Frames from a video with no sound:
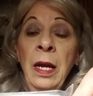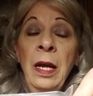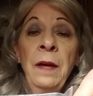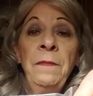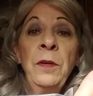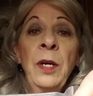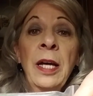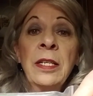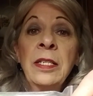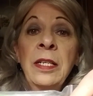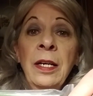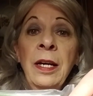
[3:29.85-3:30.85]
If you got
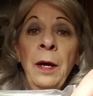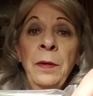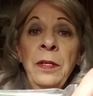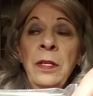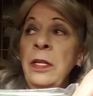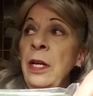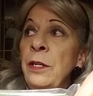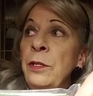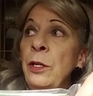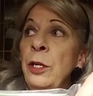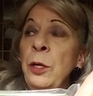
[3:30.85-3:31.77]
stuck out in the desert,